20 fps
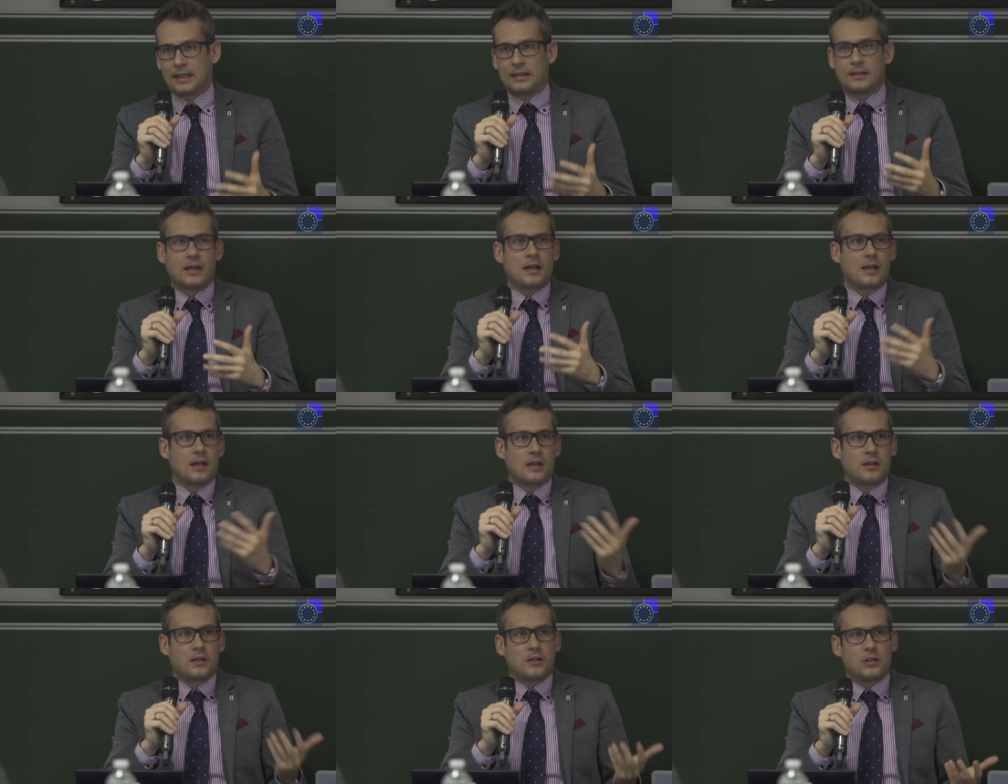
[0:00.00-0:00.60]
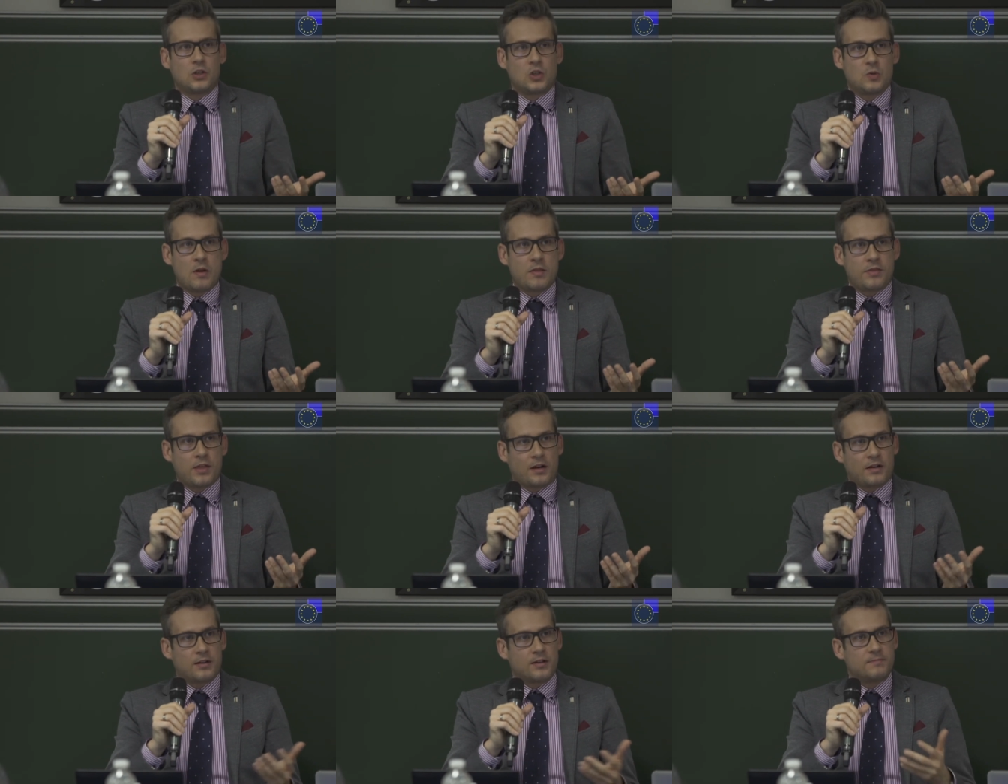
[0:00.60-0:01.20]
And
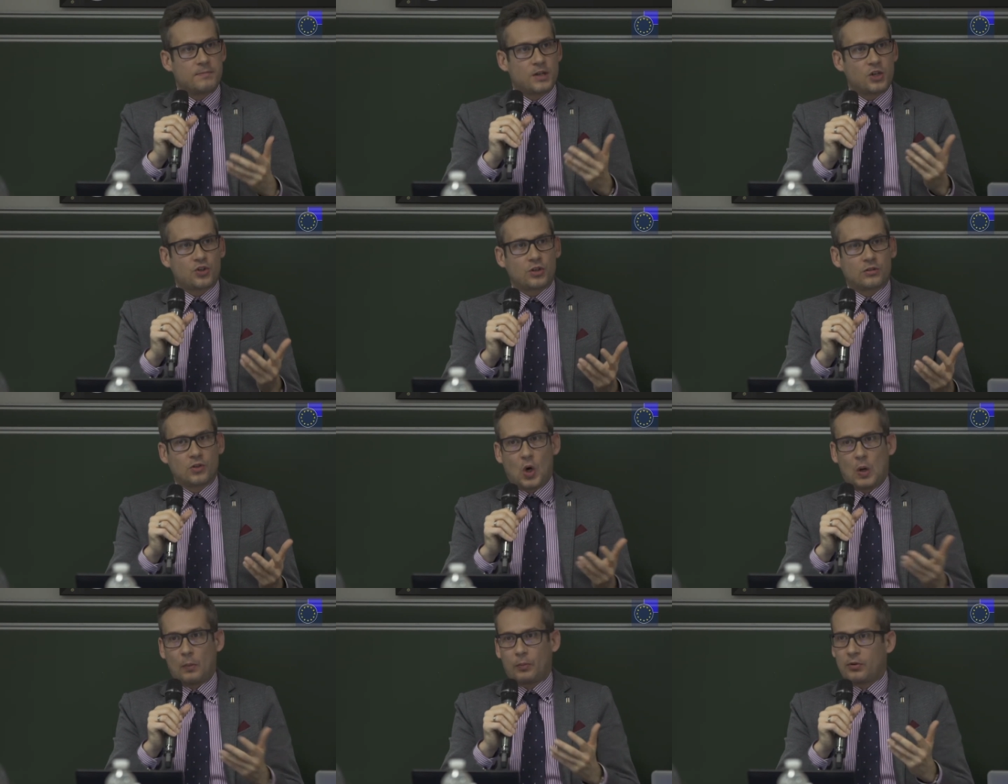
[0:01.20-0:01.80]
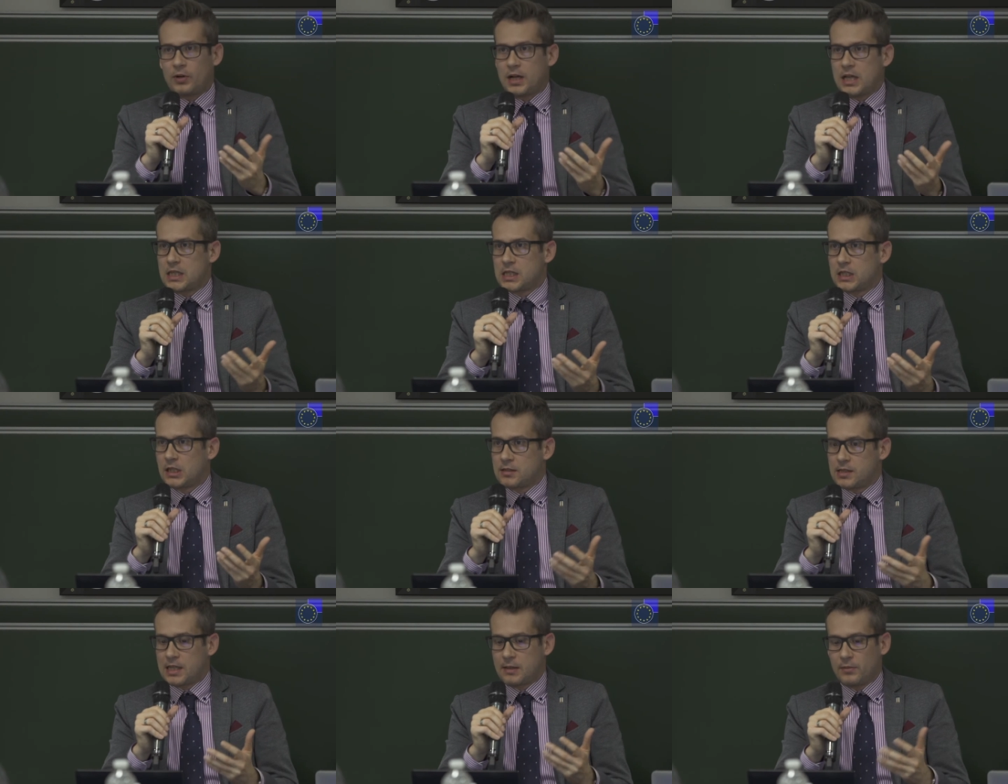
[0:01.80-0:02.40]
humanitarian admission operates
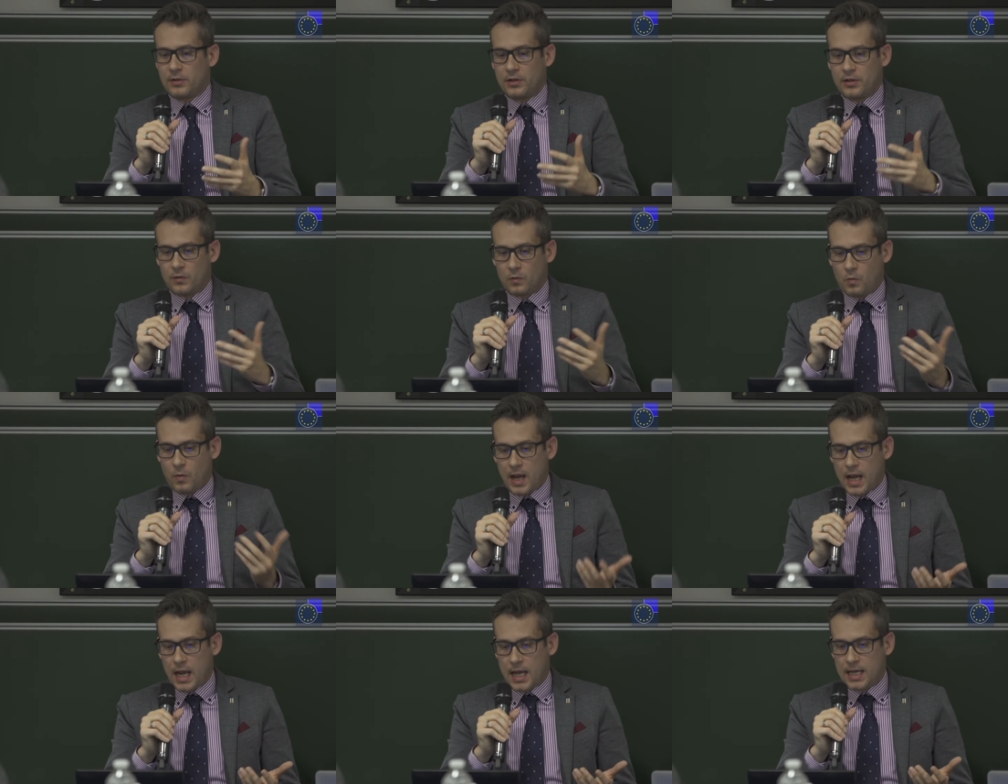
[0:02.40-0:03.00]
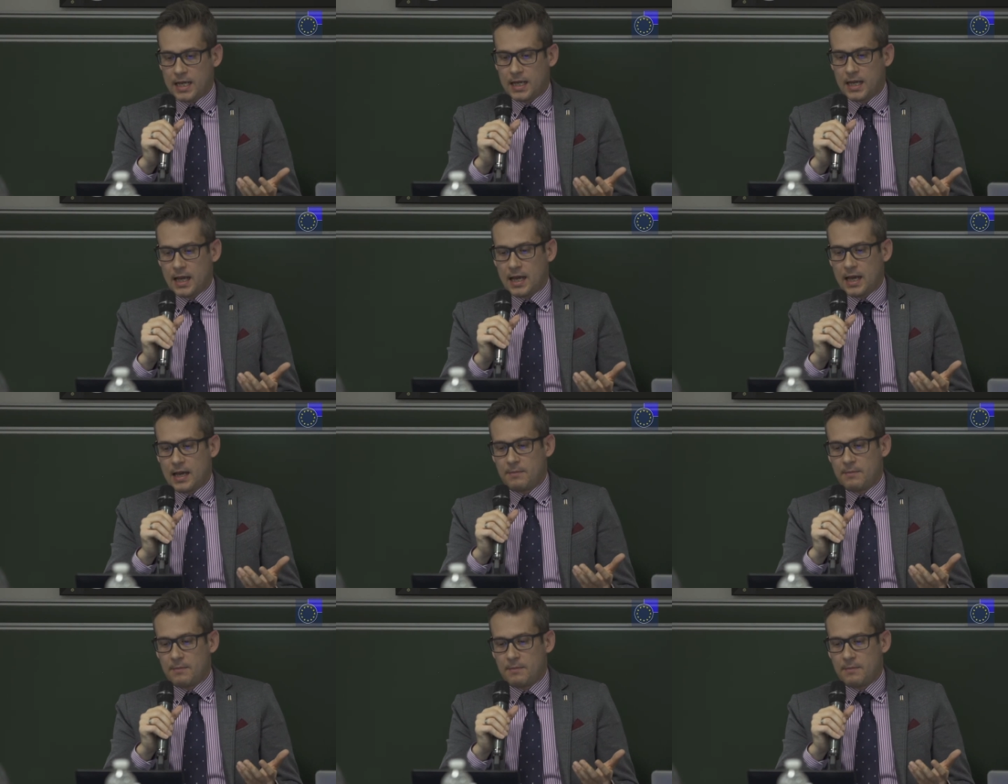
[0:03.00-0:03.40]
in a similar way,